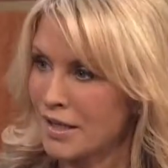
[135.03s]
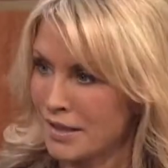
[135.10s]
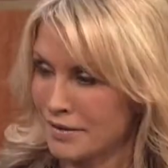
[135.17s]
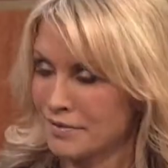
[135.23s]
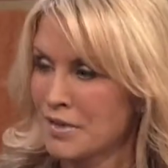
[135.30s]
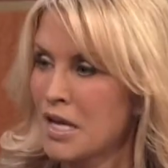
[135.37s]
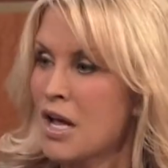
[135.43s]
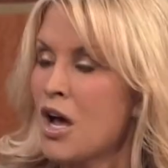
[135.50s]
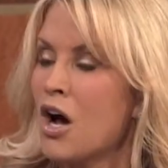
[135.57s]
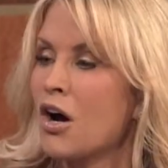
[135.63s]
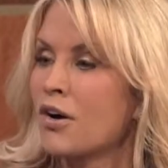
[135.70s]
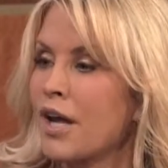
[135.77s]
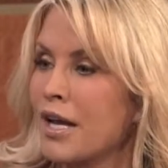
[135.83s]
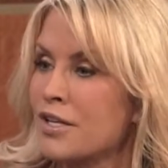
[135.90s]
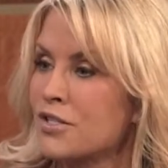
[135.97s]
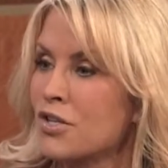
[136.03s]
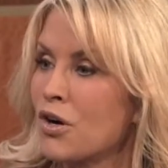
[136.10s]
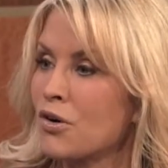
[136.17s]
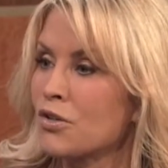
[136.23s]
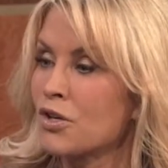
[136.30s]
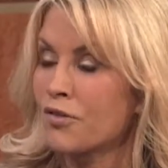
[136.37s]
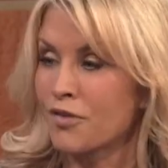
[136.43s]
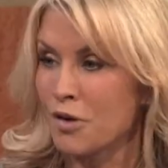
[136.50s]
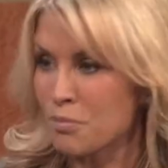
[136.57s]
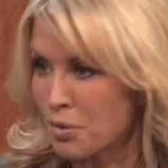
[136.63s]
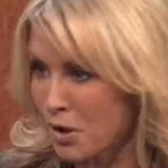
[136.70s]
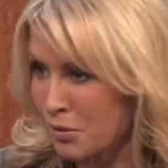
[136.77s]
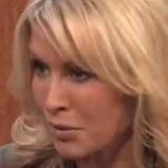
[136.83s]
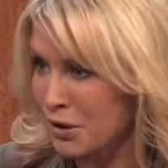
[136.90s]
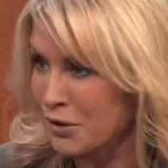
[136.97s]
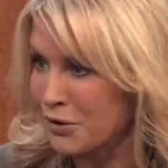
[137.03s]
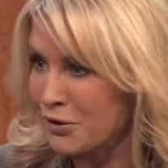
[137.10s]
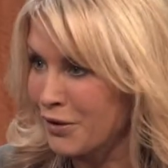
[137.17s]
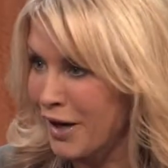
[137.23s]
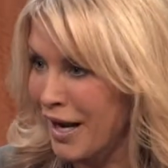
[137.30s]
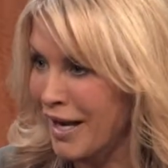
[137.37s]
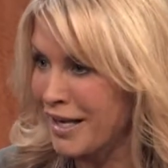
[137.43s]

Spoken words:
Got it. Okay, so you're from Peru,